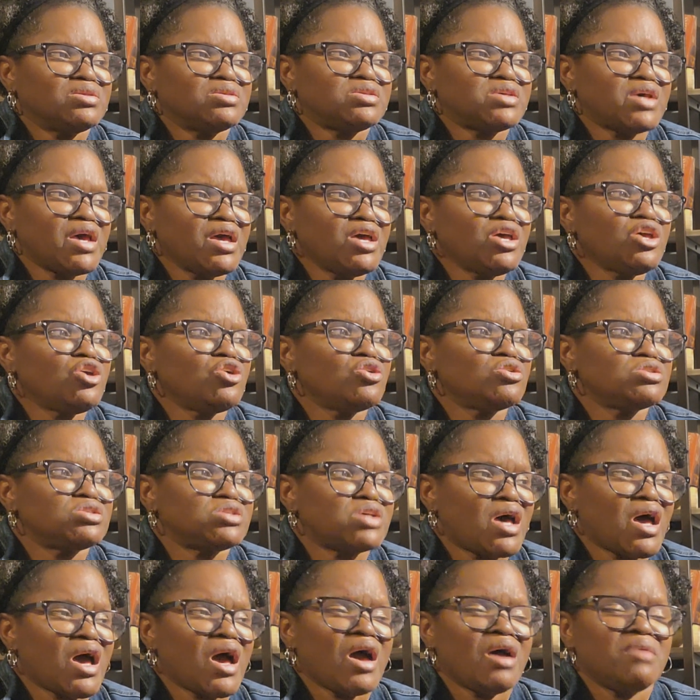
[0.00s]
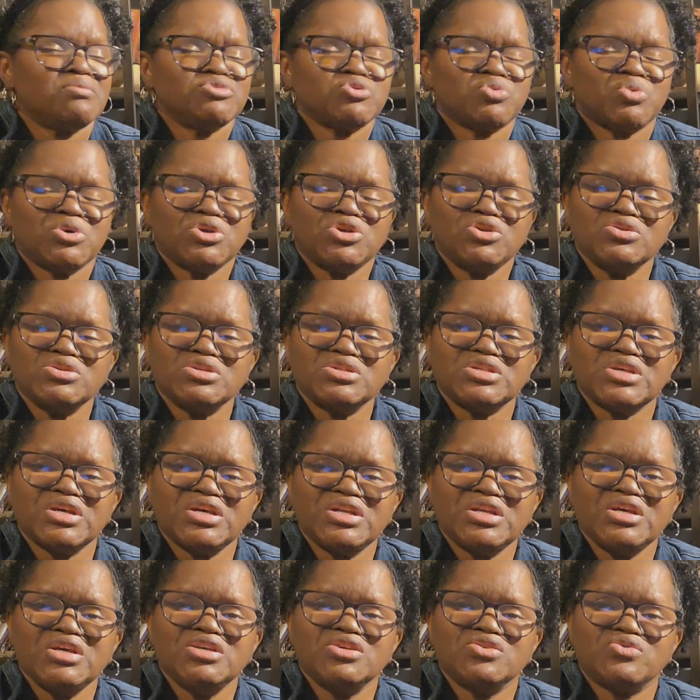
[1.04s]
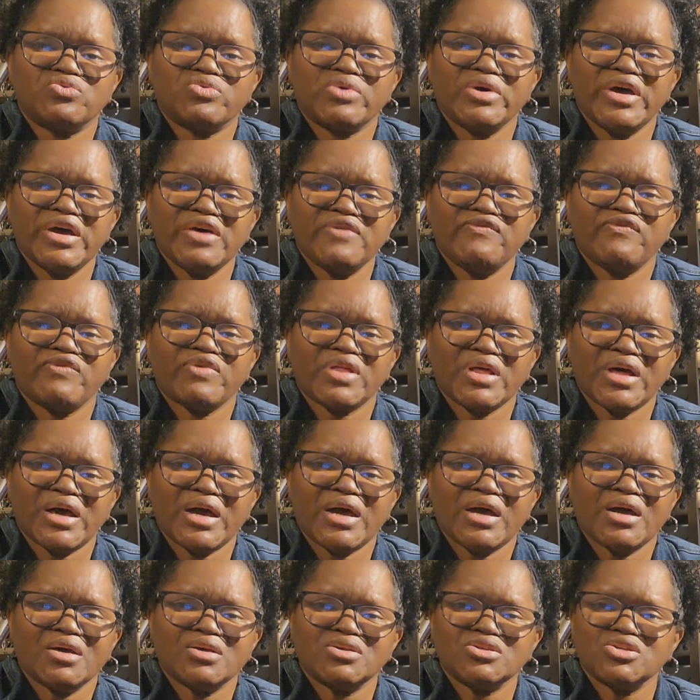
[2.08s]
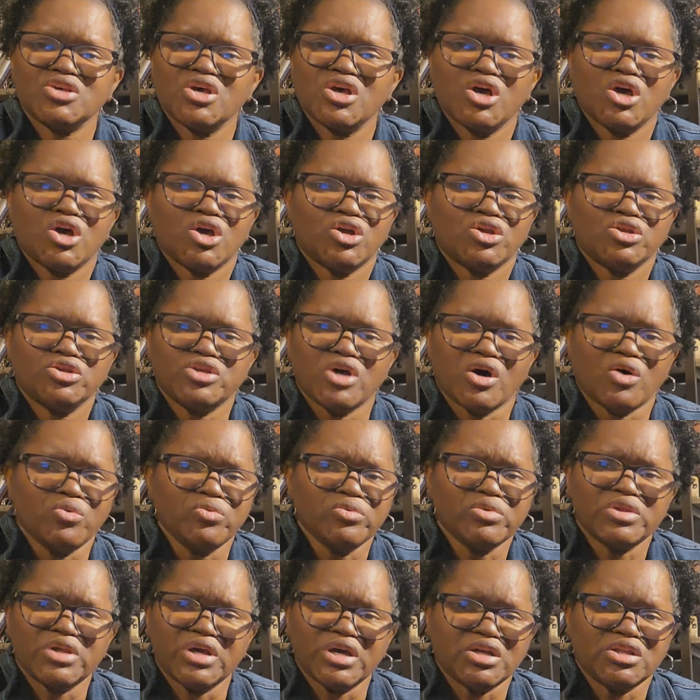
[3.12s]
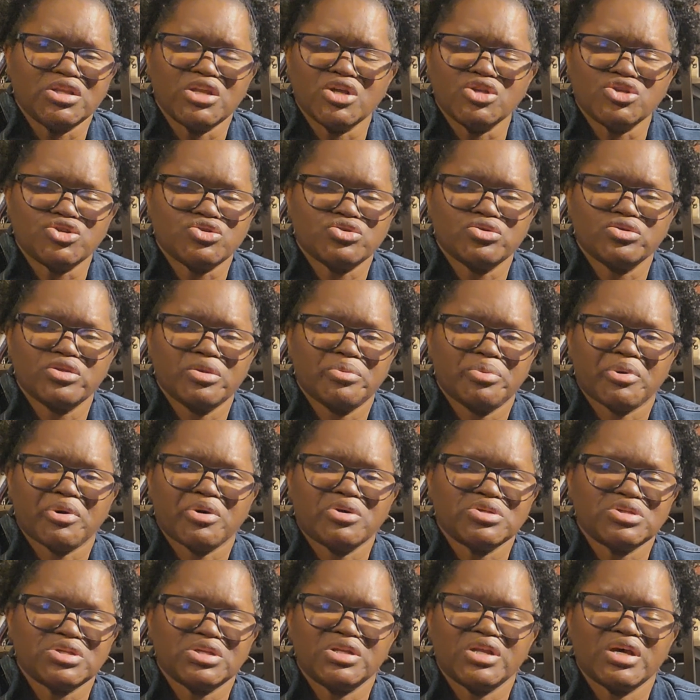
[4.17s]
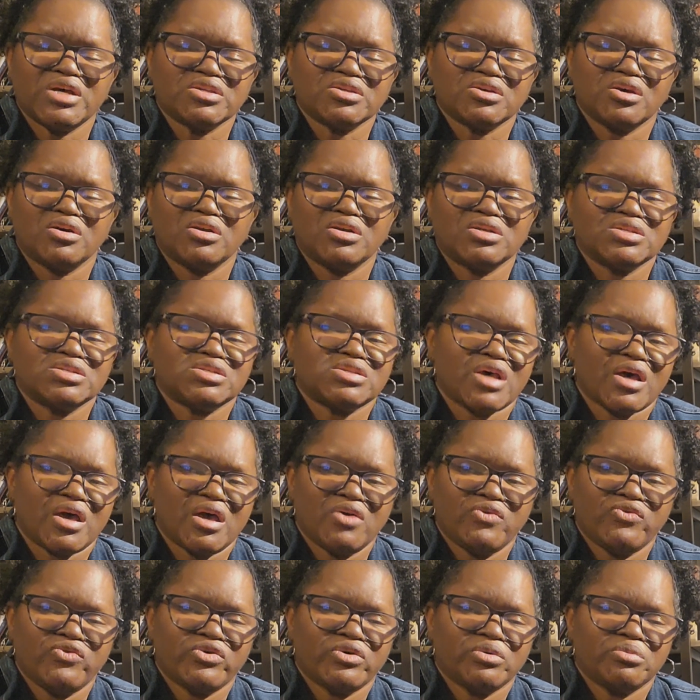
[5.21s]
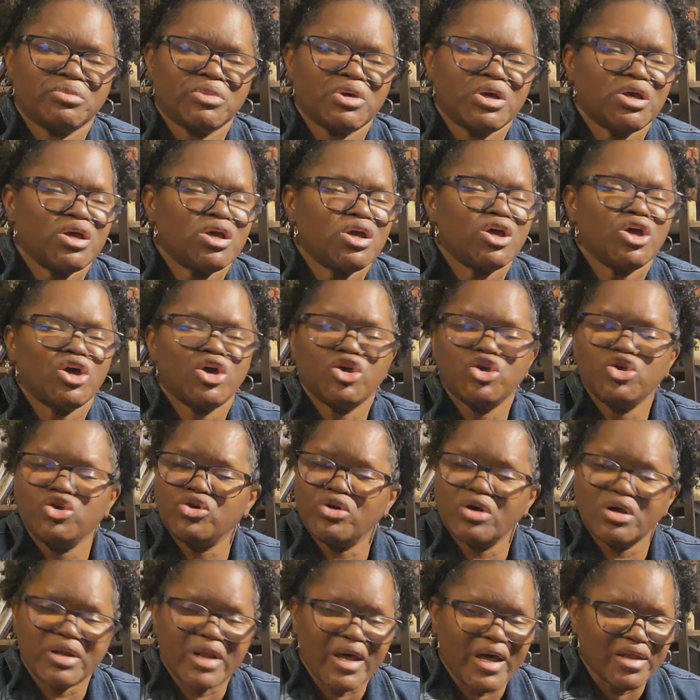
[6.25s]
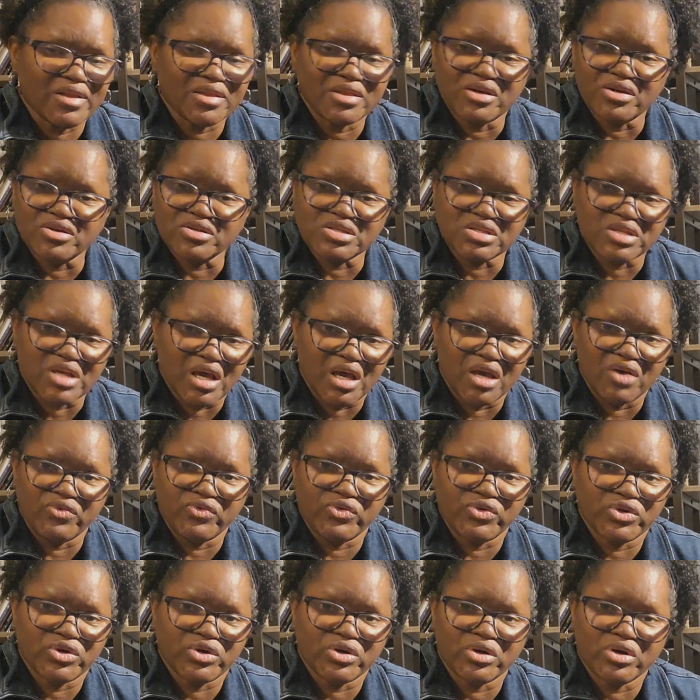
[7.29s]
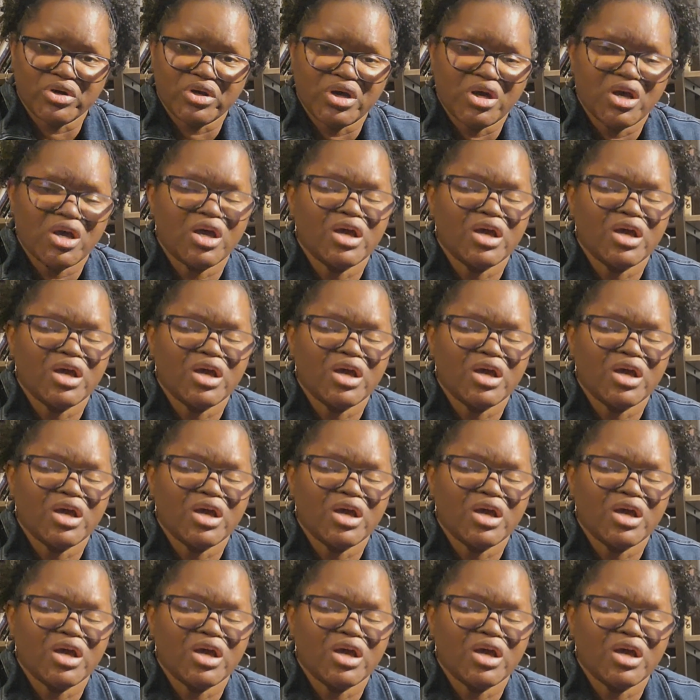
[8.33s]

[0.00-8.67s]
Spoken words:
take your times when you see these red flags. Don't think that you're the person that's going to save them. You're not their savior.